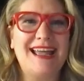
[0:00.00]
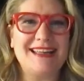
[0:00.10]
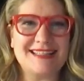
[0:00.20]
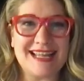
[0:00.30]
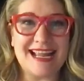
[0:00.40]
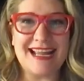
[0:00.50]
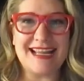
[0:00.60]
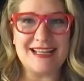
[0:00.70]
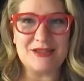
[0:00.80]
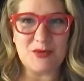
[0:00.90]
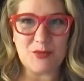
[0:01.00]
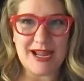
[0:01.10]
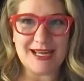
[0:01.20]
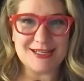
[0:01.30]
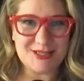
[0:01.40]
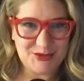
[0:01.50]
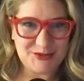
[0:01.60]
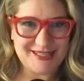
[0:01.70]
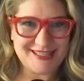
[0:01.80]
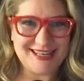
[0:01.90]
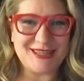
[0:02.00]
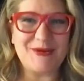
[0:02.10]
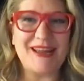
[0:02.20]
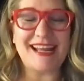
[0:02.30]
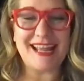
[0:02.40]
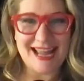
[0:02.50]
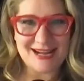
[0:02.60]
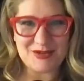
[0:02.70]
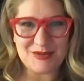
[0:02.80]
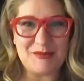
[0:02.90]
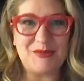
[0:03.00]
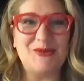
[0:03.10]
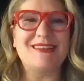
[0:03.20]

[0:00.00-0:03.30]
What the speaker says: and say the way to do it and the way to connect with people